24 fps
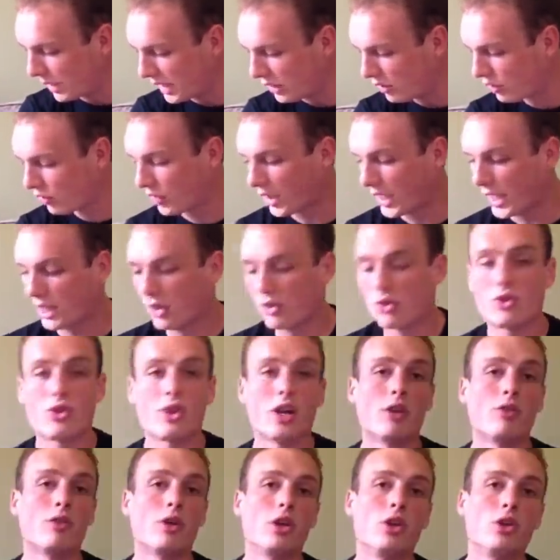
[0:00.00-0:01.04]
base layer
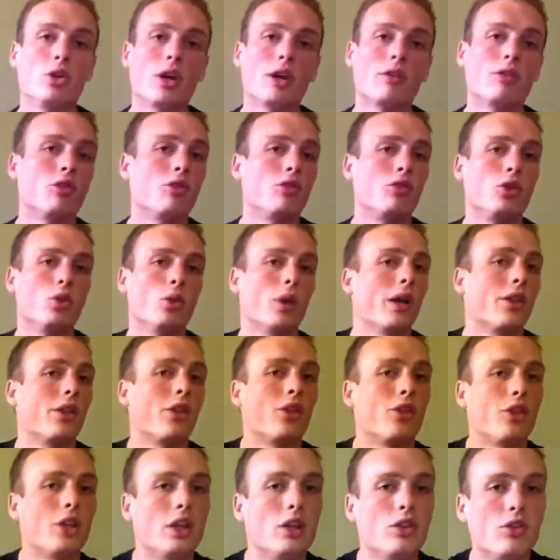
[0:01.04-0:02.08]
stuff, I do have a few
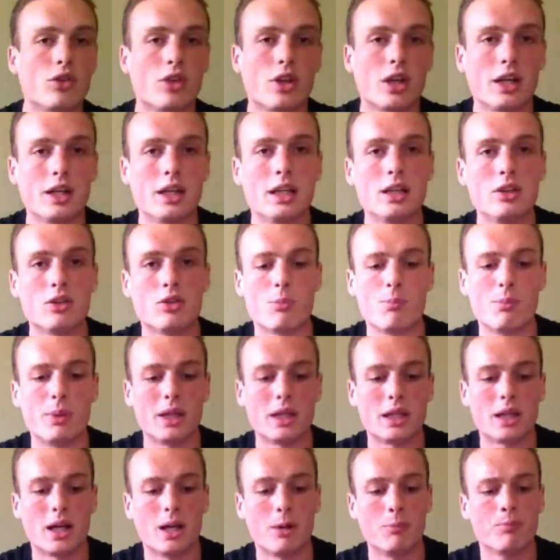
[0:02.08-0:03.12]
other things that I need to
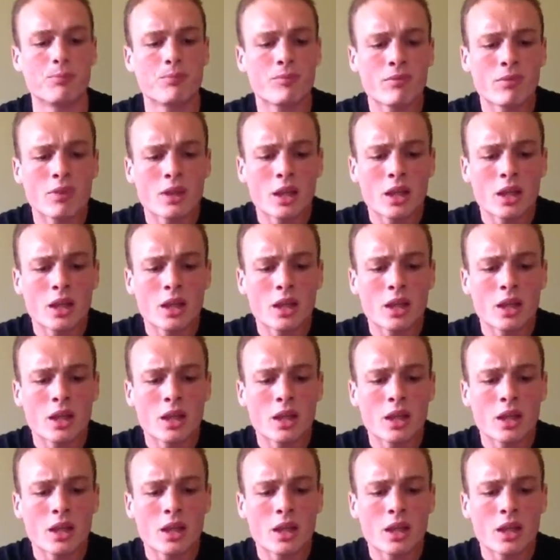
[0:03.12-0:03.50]
pick up.